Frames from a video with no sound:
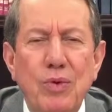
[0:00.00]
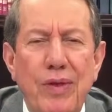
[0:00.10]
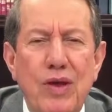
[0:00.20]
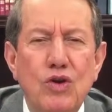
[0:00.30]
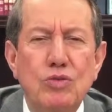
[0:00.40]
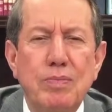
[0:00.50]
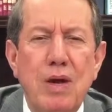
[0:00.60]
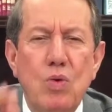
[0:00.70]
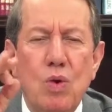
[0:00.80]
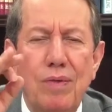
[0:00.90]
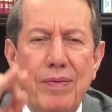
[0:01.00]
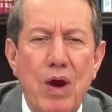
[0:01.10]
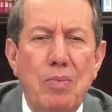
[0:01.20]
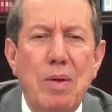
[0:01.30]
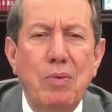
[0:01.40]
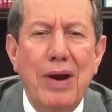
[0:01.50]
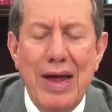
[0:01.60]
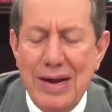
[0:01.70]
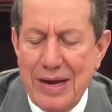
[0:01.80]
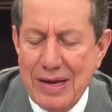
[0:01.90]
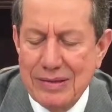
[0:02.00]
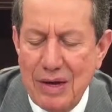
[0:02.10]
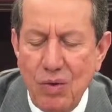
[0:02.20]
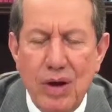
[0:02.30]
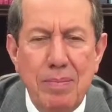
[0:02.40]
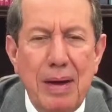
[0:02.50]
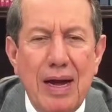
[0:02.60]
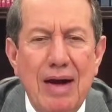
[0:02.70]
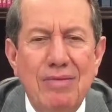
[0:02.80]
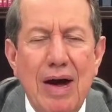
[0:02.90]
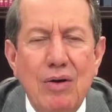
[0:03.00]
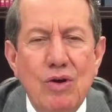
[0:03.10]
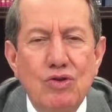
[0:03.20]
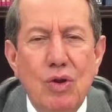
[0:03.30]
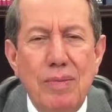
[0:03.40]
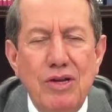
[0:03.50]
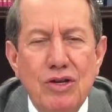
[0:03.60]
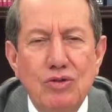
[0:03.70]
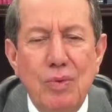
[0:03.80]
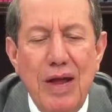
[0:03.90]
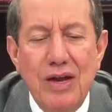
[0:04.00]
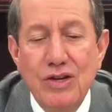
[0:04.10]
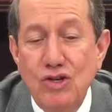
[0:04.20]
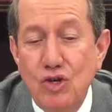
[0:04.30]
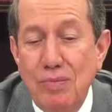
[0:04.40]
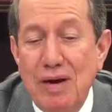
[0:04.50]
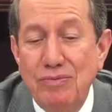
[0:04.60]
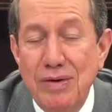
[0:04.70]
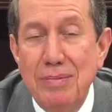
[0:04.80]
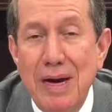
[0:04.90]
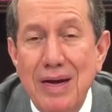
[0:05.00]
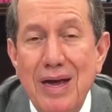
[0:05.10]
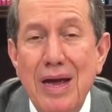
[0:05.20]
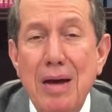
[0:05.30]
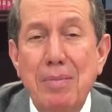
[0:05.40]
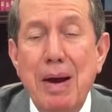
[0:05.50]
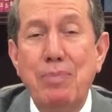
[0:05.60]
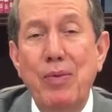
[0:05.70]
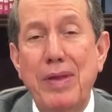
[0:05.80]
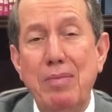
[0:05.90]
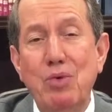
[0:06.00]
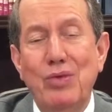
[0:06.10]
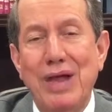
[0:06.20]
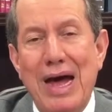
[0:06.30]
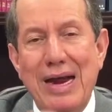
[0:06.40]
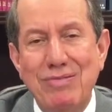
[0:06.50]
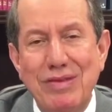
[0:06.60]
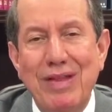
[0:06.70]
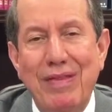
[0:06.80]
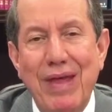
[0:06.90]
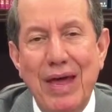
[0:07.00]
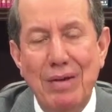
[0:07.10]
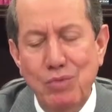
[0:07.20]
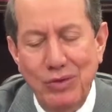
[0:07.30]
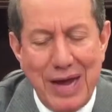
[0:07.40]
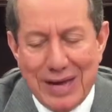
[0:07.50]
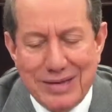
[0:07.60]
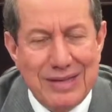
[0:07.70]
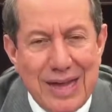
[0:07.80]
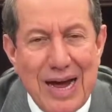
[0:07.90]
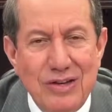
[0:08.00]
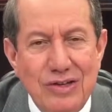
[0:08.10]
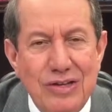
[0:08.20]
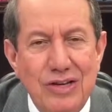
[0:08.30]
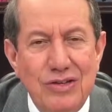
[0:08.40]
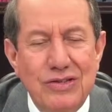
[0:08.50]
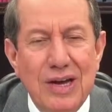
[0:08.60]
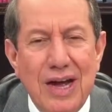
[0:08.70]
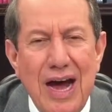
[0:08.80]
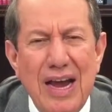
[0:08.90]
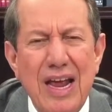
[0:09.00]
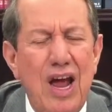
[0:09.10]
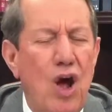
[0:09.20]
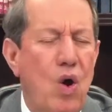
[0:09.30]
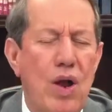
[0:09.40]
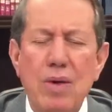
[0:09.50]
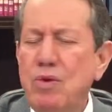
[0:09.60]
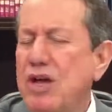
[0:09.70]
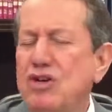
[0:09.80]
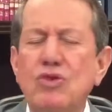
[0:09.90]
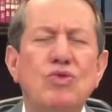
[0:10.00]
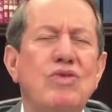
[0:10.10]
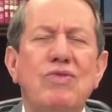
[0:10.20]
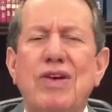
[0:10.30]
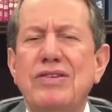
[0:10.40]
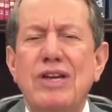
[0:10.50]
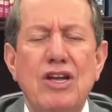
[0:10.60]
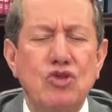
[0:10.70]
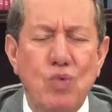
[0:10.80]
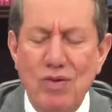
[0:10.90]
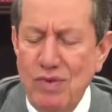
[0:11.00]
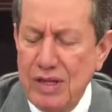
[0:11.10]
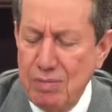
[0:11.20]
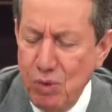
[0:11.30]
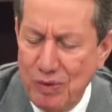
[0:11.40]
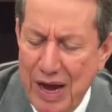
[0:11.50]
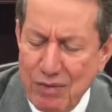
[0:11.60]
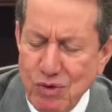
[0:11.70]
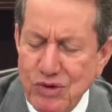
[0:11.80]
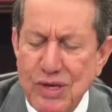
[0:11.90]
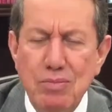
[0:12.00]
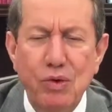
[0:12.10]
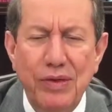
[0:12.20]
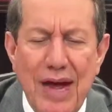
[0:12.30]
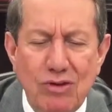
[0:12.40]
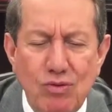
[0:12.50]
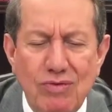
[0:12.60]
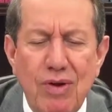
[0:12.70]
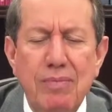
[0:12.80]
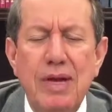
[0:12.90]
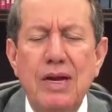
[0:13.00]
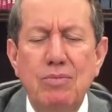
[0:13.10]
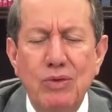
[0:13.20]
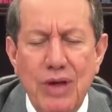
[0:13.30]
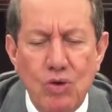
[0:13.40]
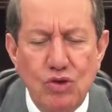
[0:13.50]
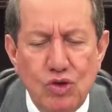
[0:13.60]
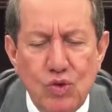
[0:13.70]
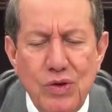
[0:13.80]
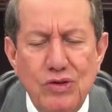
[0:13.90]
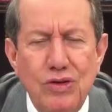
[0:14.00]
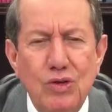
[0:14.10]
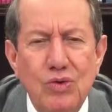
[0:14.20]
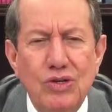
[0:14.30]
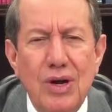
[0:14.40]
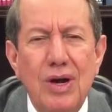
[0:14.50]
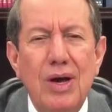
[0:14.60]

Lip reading: by God to meet a woman there in an hour where only women with bad reputations would go to get water and to change her life and to change the city of Sychar. Folks, what Jesus is going to do in your life, change you, change your family, change the people you know.